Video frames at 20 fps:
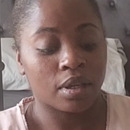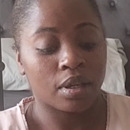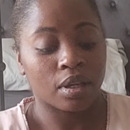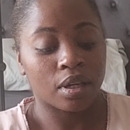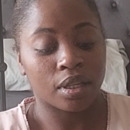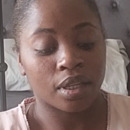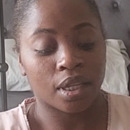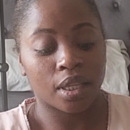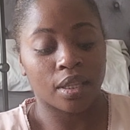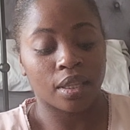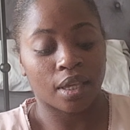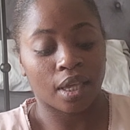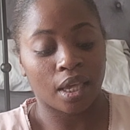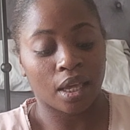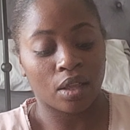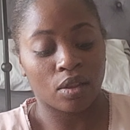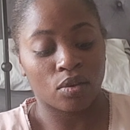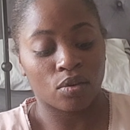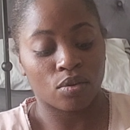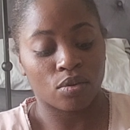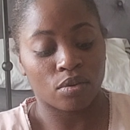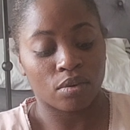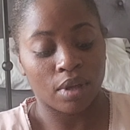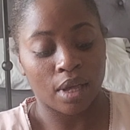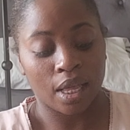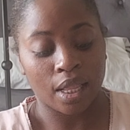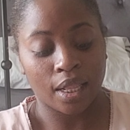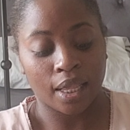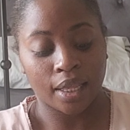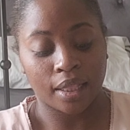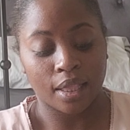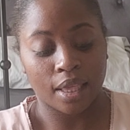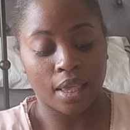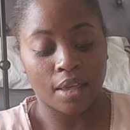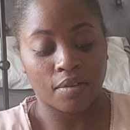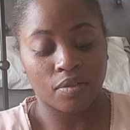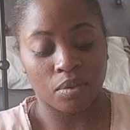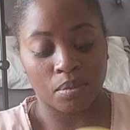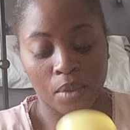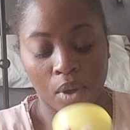another candle. I like to
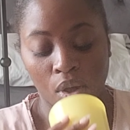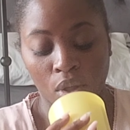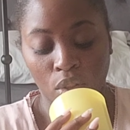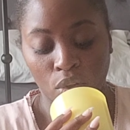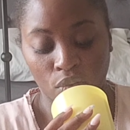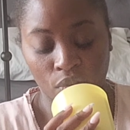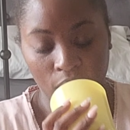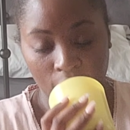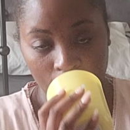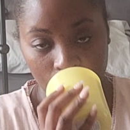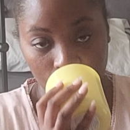have them all over the